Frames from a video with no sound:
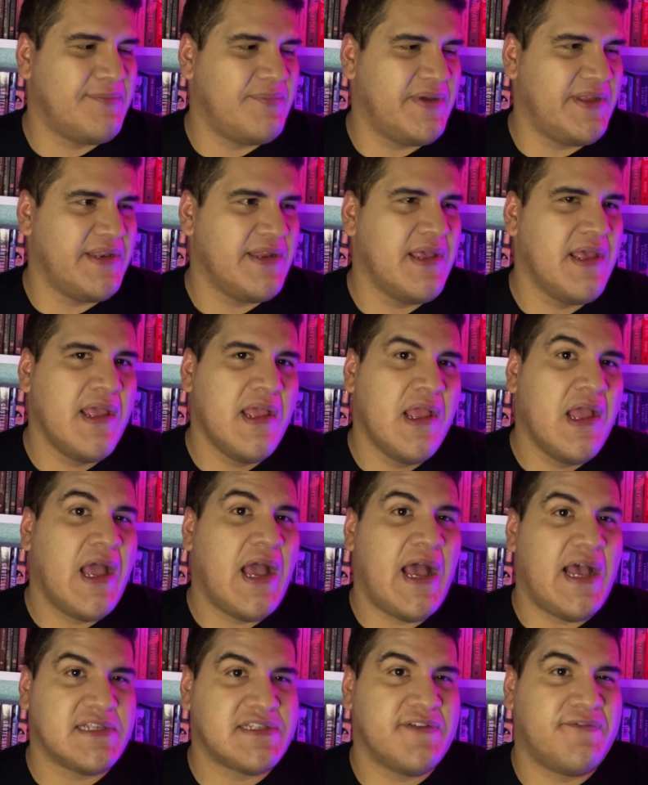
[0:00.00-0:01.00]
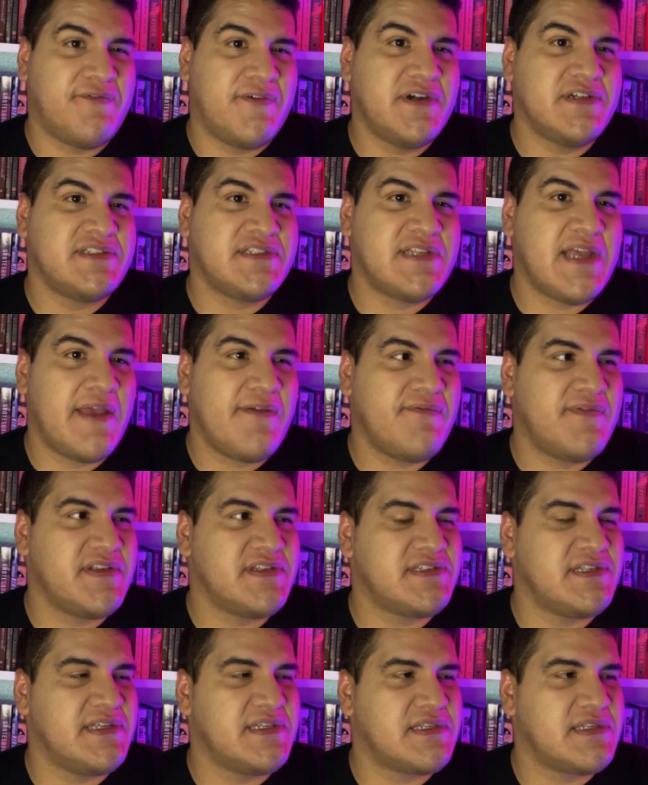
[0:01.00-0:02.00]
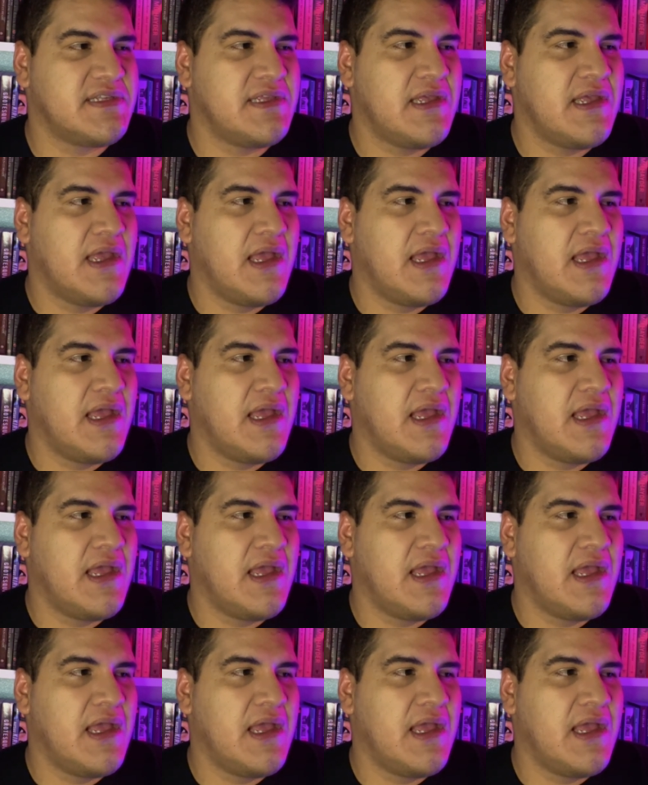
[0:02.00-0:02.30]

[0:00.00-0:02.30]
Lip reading: But as a first time visit,